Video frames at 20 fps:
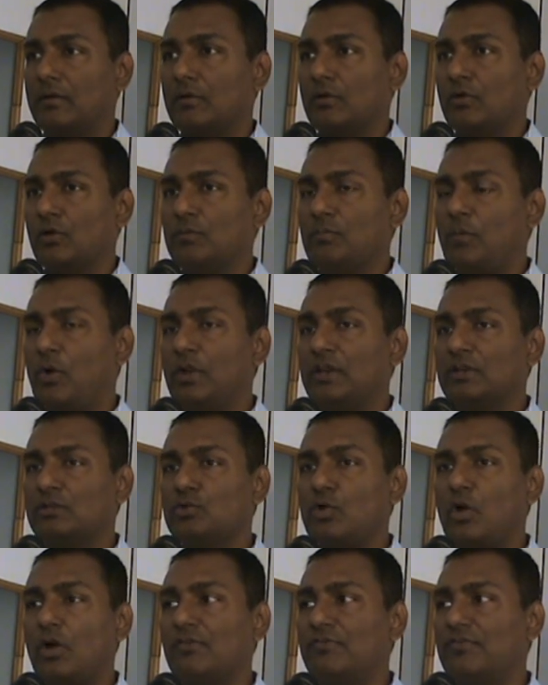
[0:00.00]
Good morning to
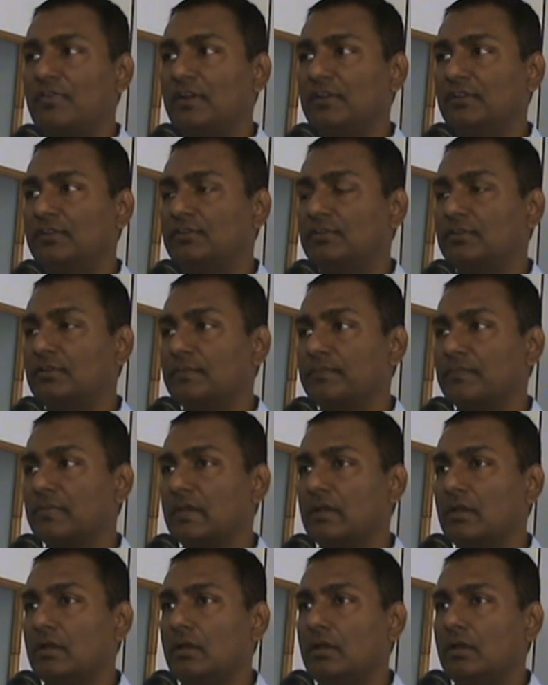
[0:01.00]
you all, friends.
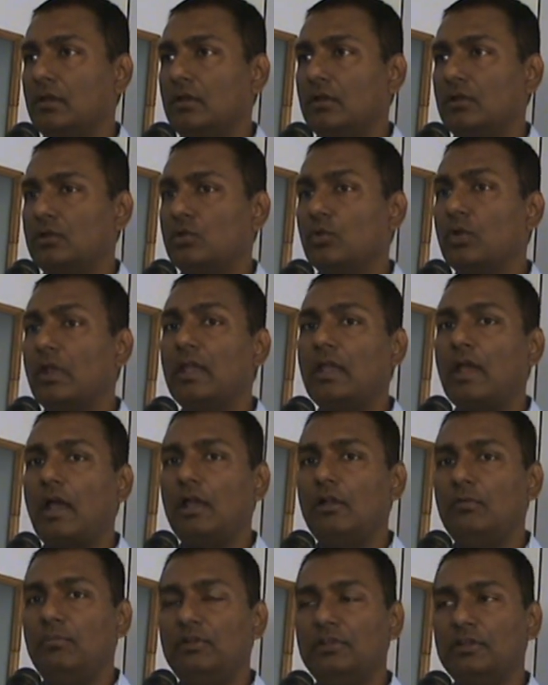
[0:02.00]
Today
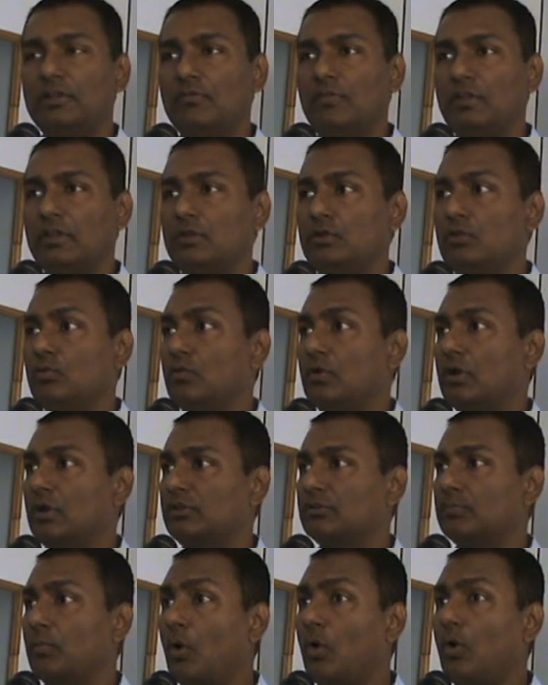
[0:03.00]
I'll be giving you a
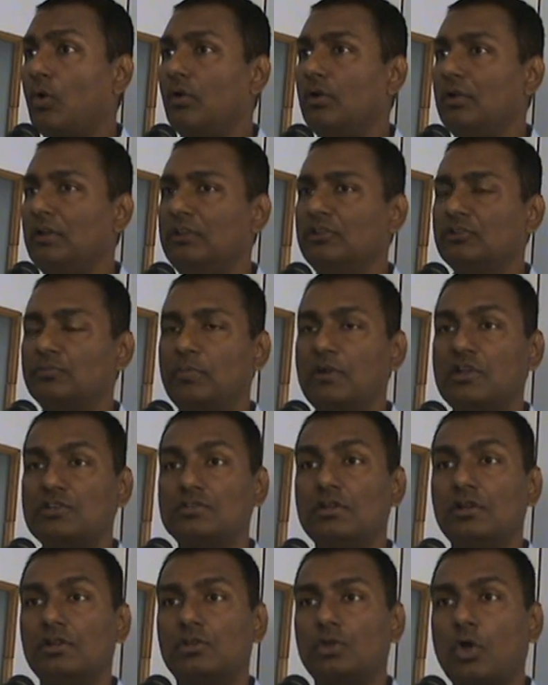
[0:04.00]
small
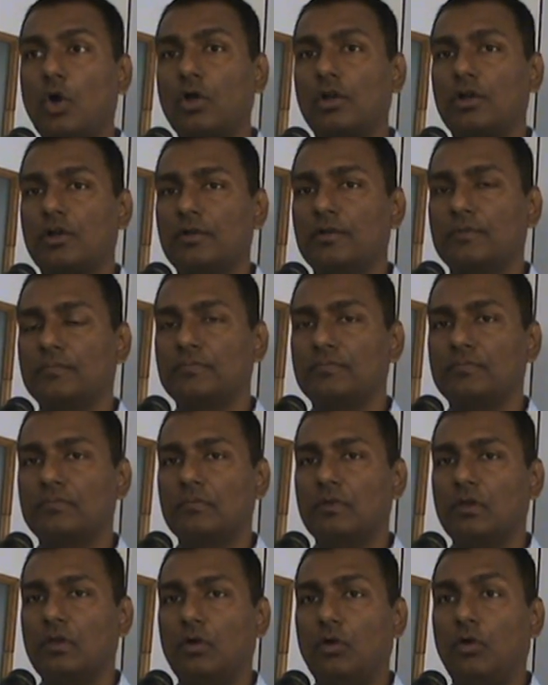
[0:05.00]
inspirational talk
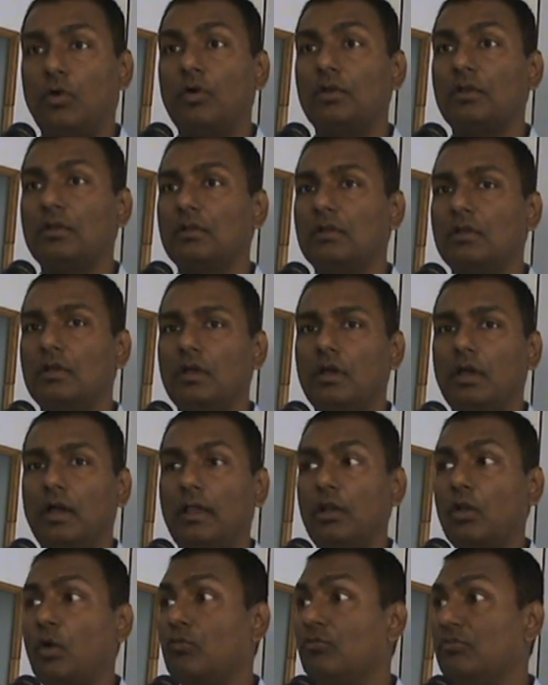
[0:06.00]
on
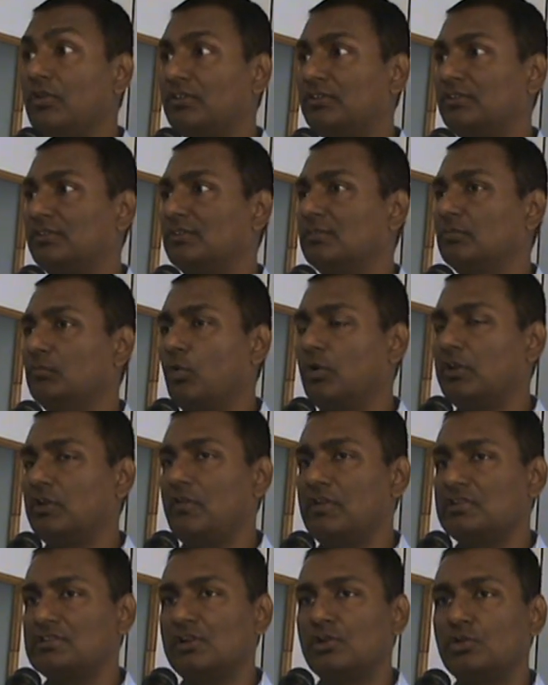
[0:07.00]
an obvious
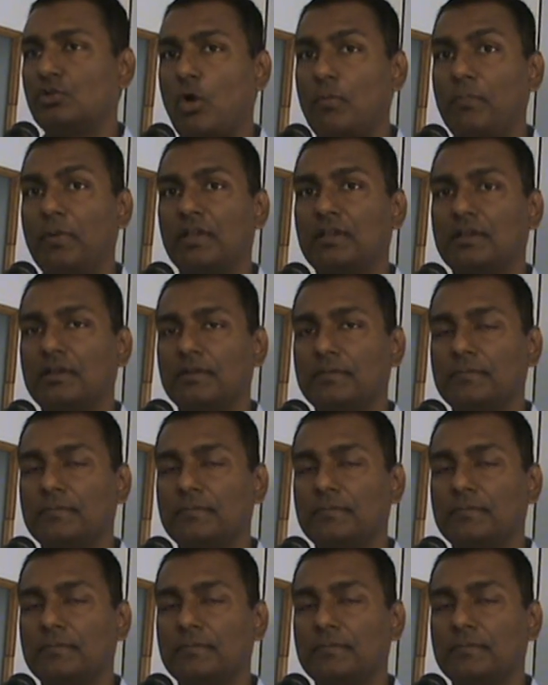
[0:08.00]
motivational topic.